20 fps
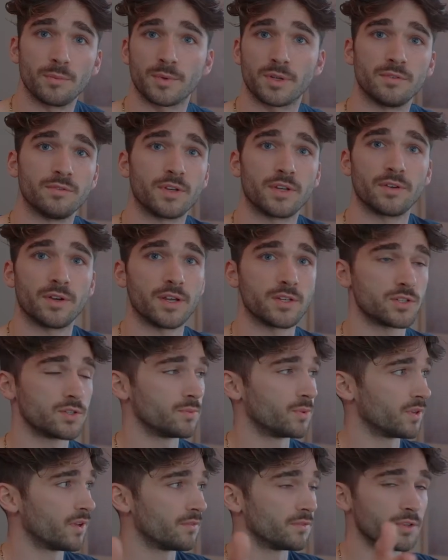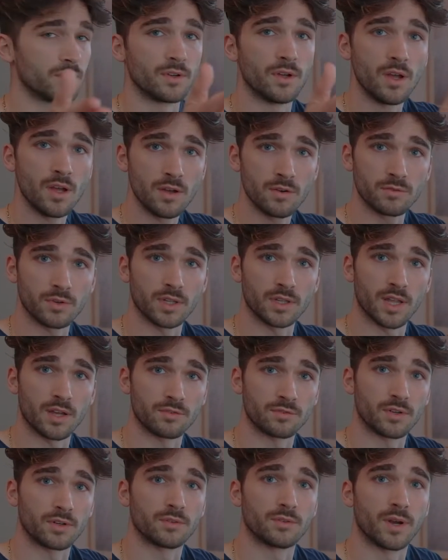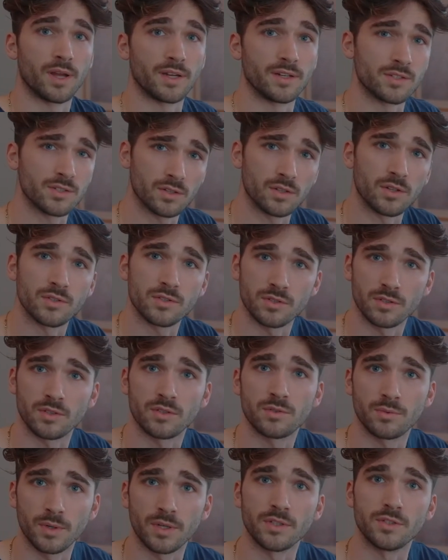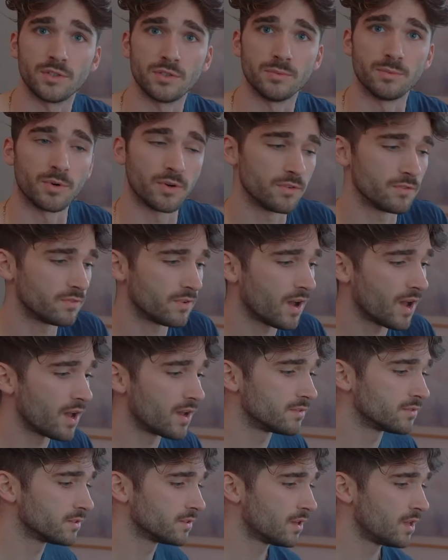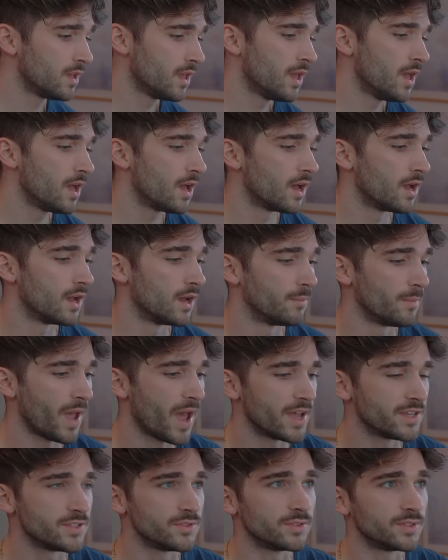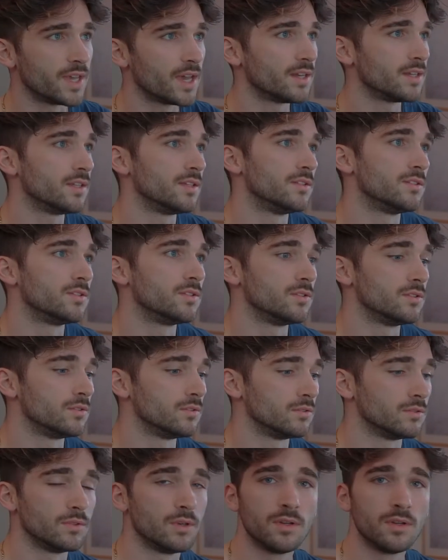configuration, when you have your front left, front right, is closer to 22.5. As you get into